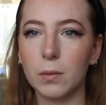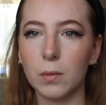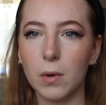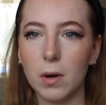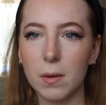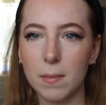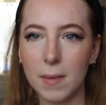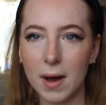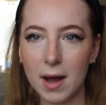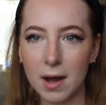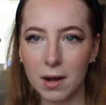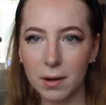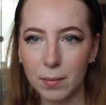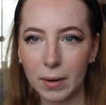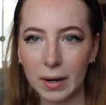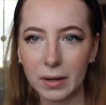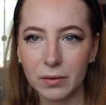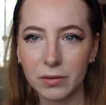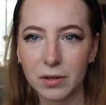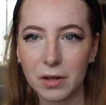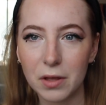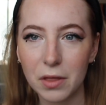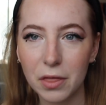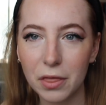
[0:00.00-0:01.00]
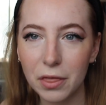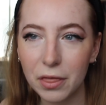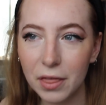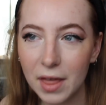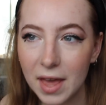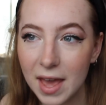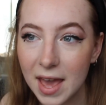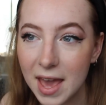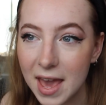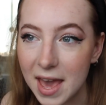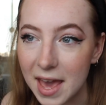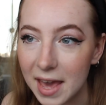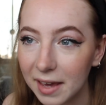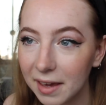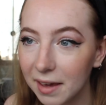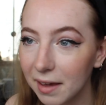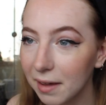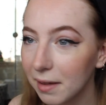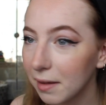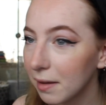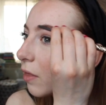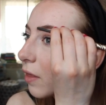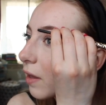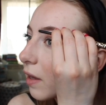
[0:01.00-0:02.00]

Well, my eyebrows look thick.